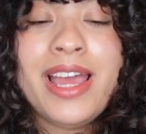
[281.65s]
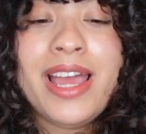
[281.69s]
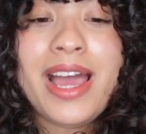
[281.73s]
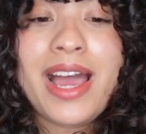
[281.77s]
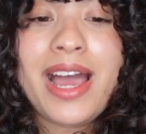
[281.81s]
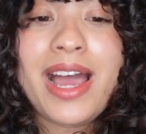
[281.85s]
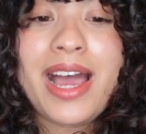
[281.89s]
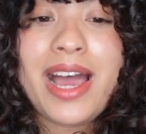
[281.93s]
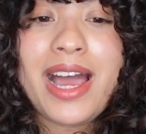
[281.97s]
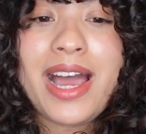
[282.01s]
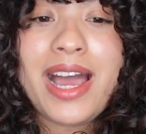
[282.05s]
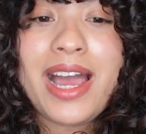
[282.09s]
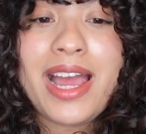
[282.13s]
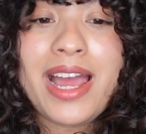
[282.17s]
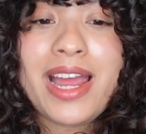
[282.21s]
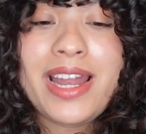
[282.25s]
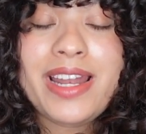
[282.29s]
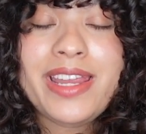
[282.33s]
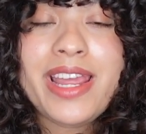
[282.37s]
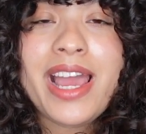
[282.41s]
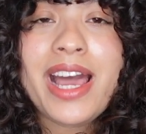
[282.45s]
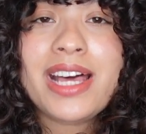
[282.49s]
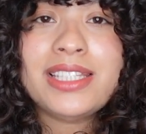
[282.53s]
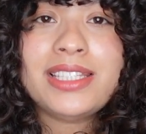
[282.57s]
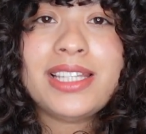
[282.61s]

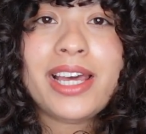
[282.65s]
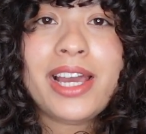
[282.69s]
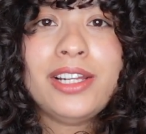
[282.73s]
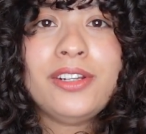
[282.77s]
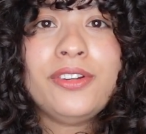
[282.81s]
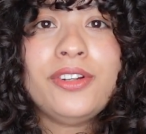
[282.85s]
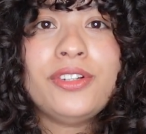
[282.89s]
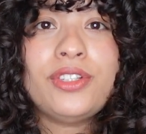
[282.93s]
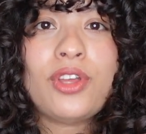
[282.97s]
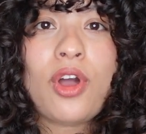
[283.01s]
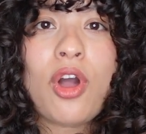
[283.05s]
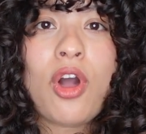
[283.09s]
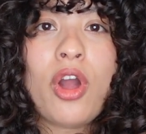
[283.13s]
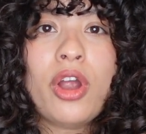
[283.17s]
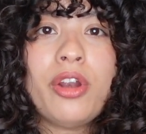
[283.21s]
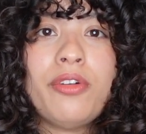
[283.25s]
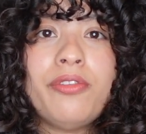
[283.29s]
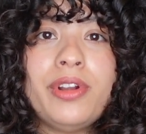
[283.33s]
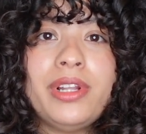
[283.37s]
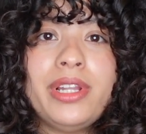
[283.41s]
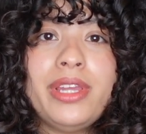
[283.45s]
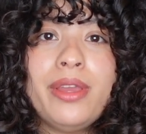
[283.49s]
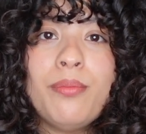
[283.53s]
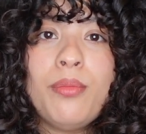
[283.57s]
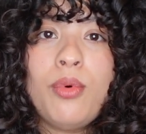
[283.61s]
And yeah, stylers are
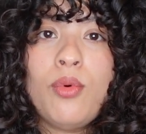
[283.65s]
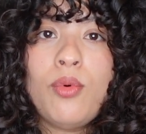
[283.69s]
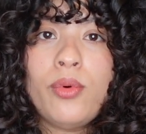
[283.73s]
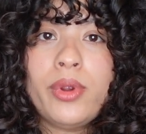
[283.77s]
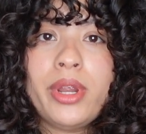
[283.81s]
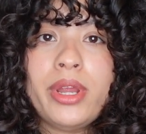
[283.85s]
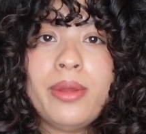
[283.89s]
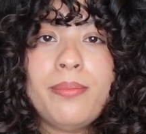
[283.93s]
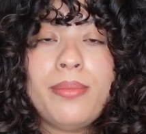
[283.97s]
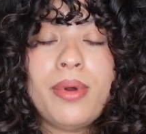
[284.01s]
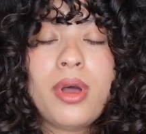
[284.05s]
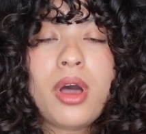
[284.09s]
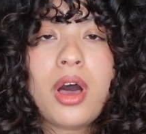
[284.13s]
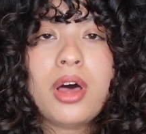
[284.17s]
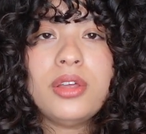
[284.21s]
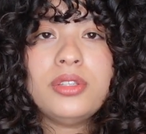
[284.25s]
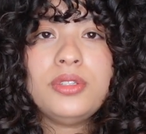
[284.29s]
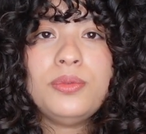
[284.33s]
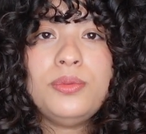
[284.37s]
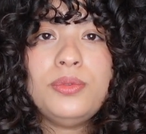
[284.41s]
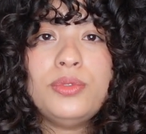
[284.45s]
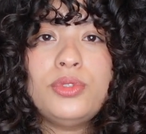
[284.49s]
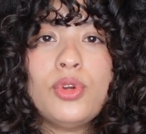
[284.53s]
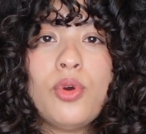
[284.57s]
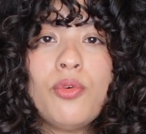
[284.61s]
really important, but
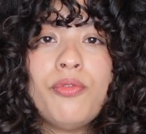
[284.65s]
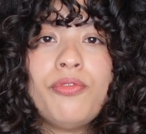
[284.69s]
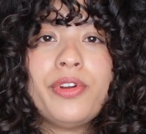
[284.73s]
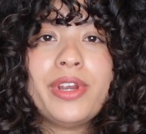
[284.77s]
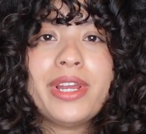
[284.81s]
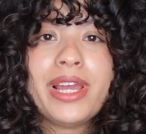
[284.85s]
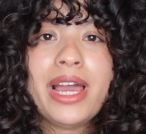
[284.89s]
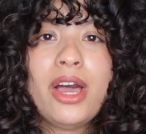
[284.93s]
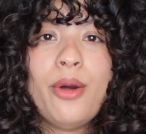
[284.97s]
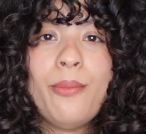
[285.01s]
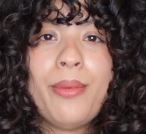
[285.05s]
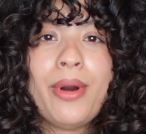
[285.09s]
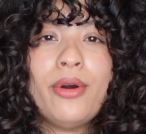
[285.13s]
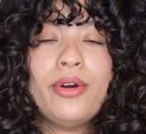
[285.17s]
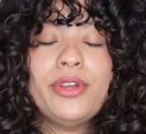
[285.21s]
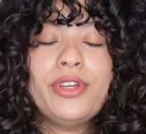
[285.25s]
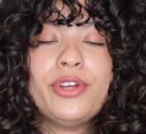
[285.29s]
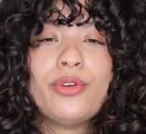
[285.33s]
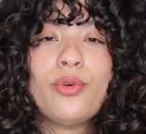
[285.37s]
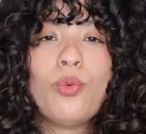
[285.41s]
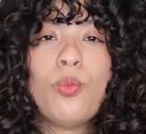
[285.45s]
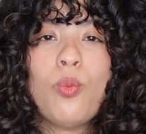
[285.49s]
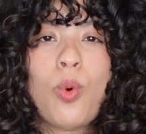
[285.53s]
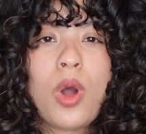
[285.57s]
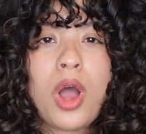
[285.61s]
also don't forget about
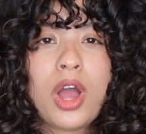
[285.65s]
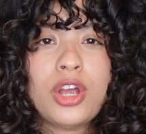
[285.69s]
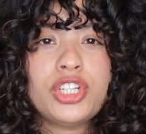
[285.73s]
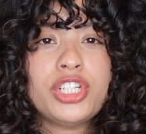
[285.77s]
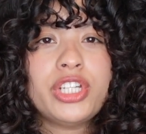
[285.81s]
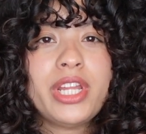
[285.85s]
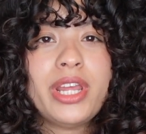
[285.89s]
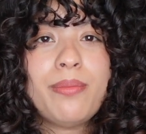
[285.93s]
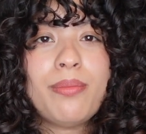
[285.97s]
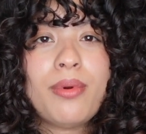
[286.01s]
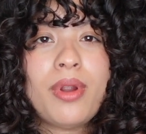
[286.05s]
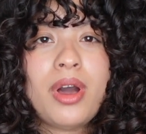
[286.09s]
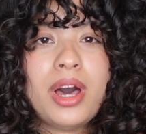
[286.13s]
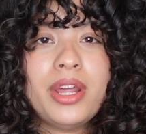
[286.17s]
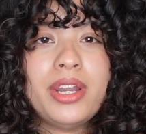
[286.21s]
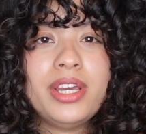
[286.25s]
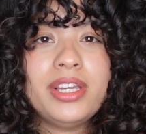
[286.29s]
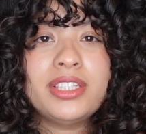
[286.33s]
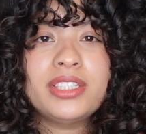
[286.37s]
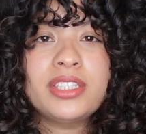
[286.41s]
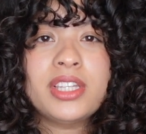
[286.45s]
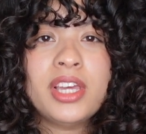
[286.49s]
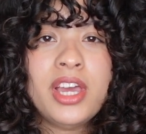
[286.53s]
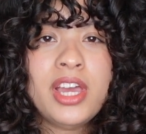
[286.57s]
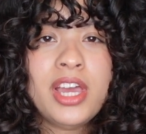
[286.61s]
your wash day
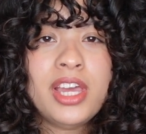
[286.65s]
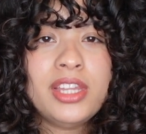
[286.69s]
products.